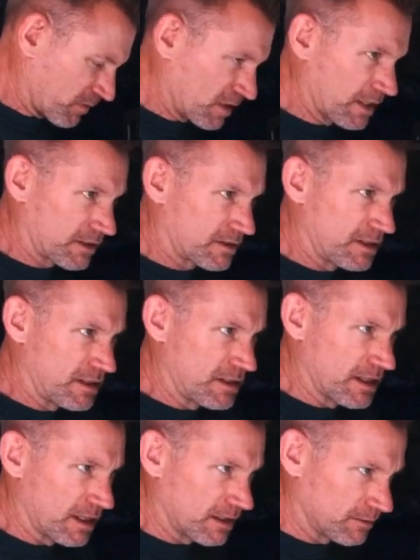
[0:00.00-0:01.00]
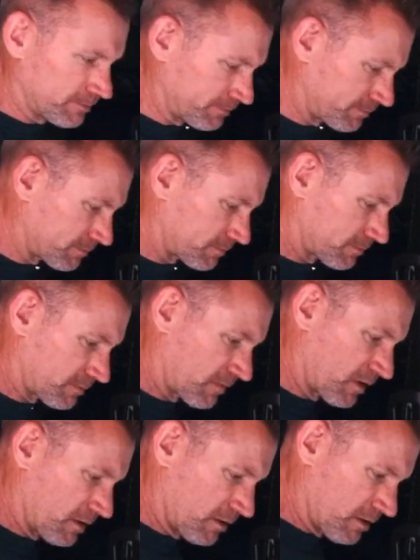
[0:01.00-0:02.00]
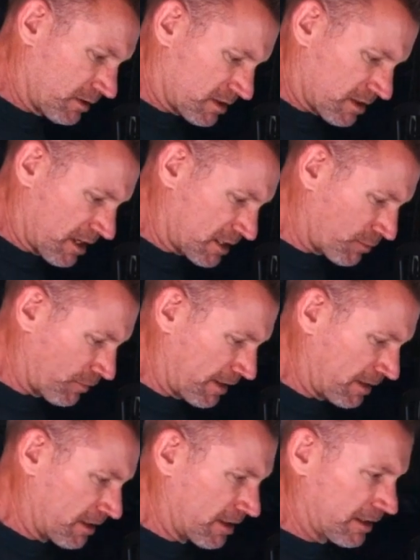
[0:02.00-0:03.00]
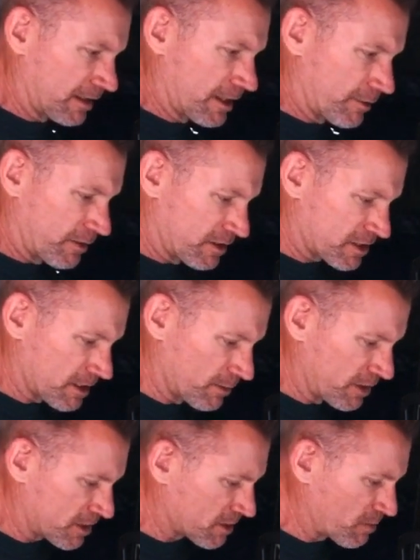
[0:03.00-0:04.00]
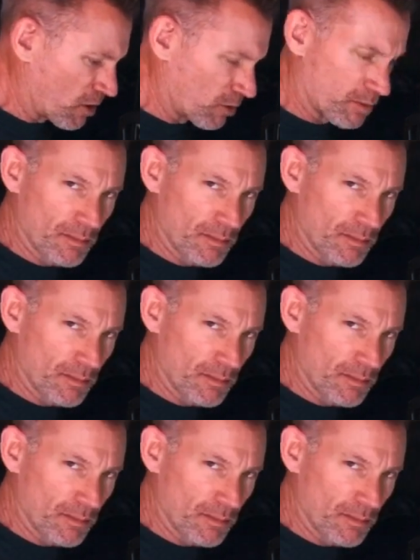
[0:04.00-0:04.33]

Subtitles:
Got the exhaust fan on to get rid of some of the smoke,